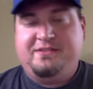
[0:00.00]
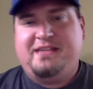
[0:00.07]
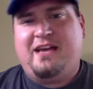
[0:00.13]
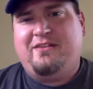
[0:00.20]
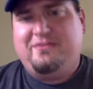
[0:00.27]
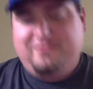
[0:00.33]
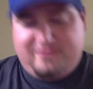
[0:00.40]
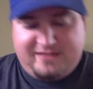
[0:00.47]
is
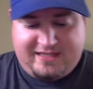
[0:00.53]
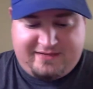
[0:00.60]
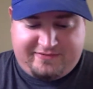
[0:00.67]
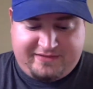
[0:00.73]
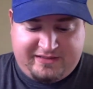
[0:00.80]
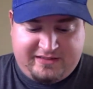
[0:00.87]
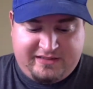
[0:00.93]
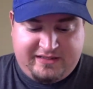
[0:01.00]
out
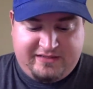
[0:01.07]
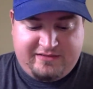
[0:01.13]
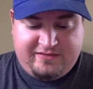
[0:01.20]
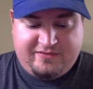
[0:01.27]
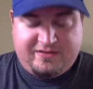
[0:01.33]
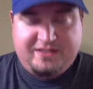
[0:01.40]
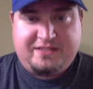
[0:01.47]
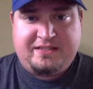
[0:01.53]
indefinitely
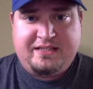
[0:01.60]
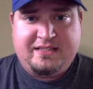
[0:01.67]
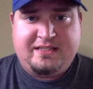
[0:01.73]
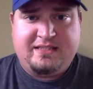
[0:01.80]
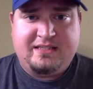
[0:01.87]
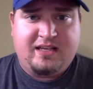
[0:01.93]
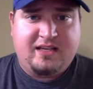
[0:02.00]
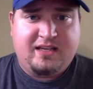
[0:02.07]
this
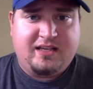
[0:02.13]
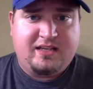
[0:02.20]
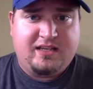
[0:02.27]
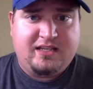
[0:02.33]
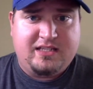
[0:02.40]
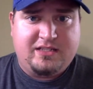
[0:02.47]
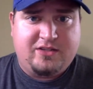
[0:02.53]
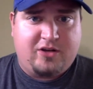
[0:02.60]
season.
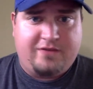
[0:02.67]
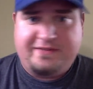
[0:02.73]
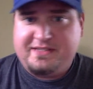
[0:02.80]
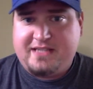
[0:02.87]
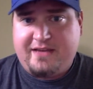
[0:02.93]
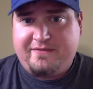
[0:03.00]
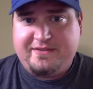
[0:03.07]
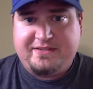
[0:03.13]
The Dolphins
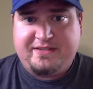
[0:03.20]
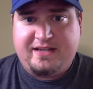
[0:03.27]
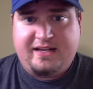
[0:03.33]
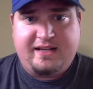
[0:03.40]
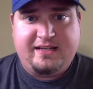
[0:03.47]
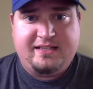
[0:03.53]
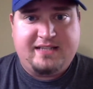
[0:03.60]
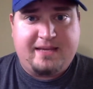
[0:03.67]
haven't set
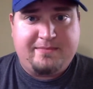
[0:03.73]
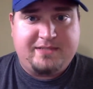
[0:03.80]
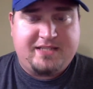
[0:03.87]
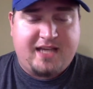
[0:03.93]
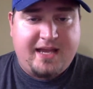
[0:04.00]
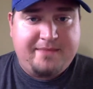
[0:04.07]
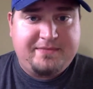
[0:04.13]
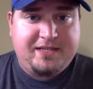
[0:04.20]
any type of
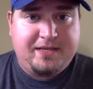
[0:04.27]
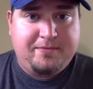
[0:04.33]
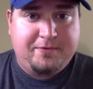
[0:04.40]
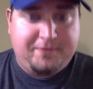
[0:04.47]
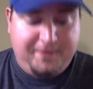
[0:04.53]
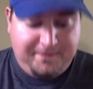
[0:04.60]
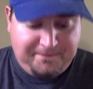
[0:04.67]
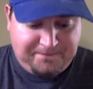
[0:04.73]

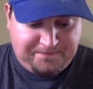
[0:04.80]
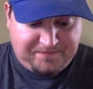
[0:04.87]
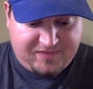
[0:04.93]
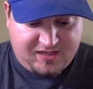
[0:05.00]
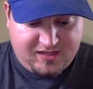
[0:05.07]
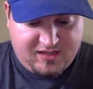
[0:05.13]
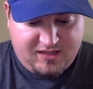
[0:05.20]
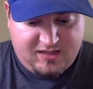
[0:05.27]
timetable.
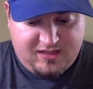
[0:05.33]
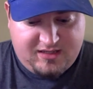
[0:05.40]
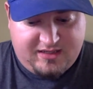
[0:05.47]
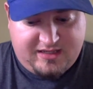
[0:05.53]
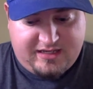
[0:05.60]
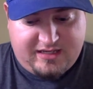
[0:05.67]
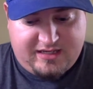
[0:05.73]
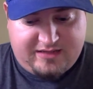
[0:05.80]

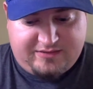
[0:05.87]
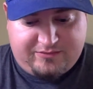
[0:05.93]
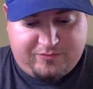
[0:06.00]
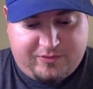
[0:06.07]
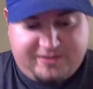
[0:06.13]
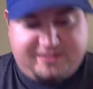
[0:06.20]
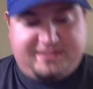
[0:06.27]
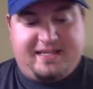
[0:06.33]
And
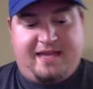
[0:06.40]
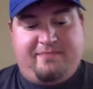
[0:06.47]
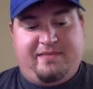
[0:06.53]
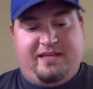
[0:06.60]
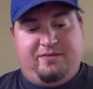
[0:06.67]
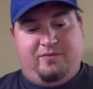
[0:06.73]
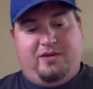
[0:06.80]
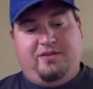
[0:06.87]
what does that
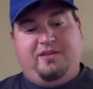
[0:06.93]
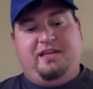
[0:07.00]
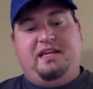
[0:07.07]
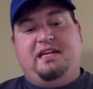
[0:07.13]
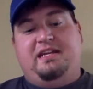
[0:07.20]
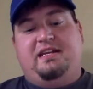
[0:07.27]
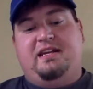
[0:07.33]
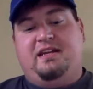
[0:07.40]
mean? Well, they
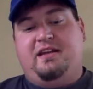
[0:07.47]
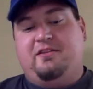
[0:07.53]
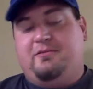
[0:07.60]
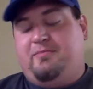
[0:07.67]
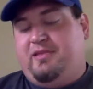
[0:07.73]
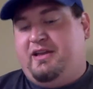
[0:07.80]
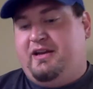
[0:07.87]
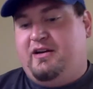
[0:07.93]
needed another
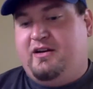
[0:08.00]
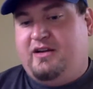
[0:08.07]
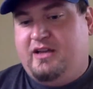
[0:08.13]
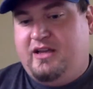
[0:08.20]
player.